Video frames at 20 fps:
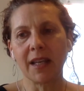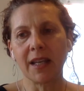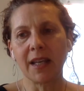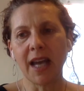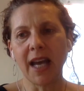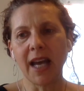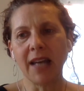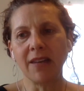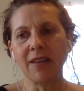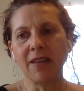
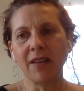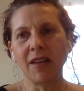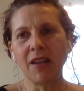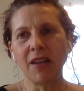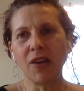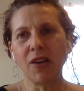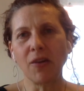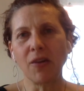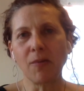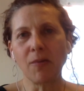and
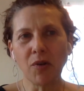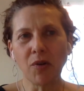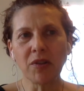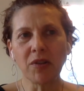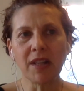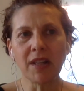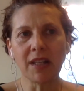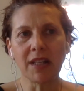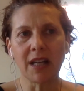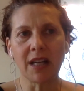you know most of
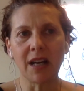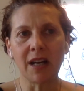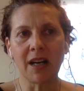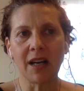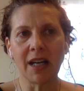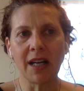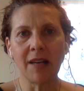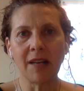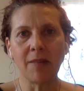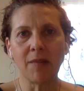the
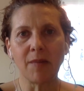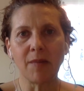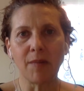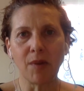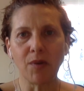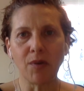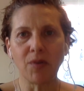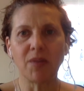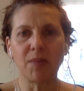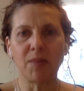time
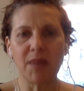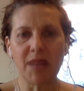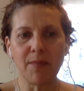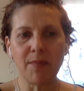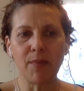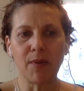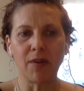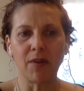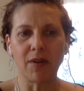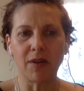most
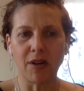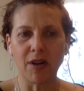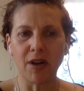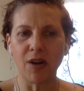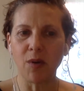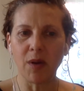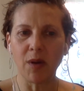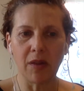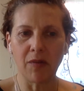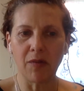people are
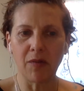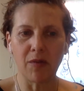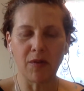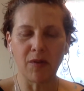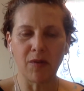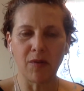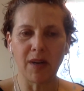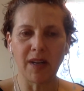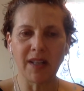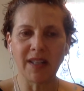going
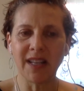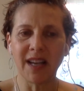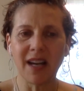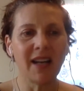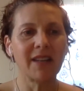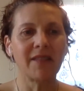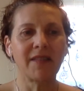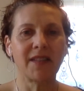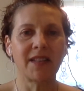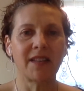through a
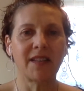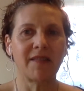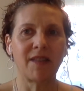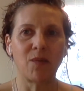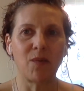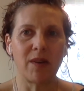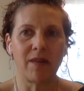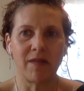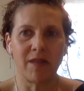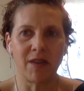ton of stuff that
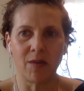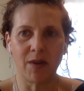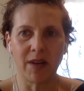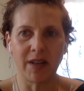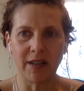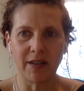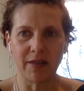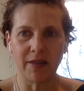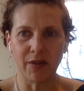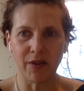we have no
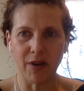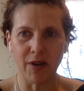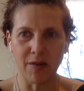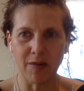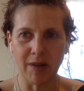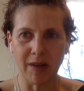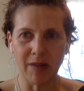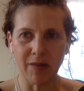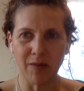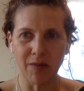idea they're
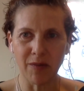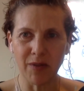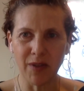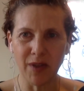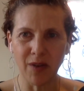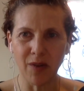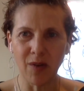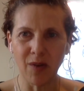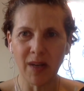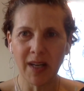going through
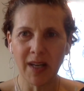so